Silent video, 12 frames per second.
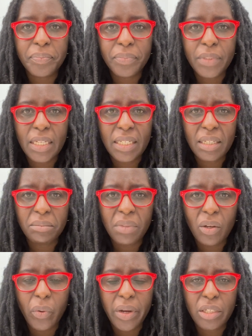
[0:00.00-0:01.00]
it can
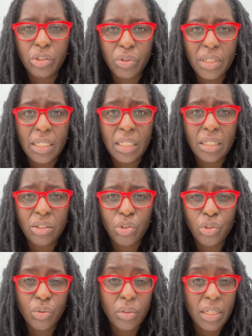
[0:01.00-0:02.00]
be quite tricky
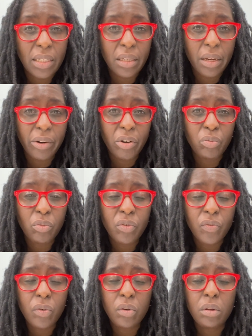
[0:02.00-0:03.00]
to do laser hair
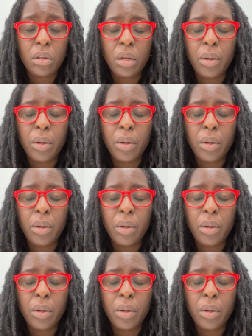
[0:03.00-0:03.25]
removal.